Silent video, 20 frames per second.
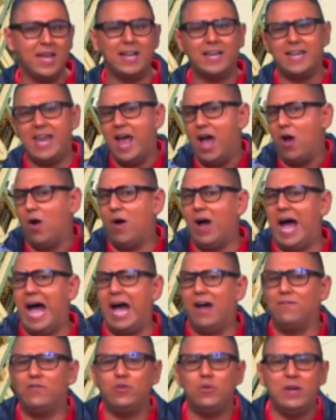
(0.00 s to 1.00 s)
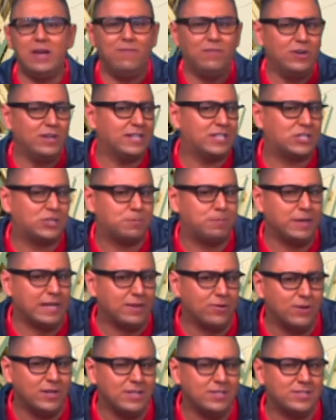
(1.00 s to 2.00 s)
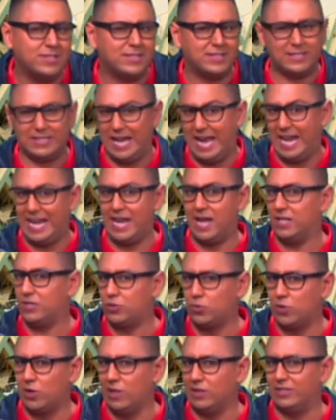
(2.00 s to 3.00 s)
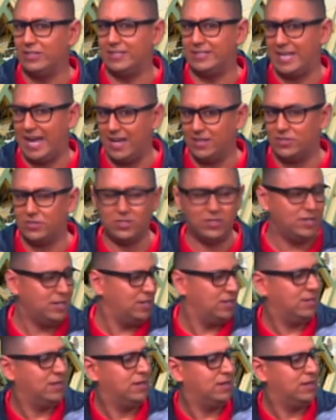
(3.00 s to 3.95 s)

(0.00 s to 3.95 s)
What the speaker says: Now, have you ever experienced a natural disaster?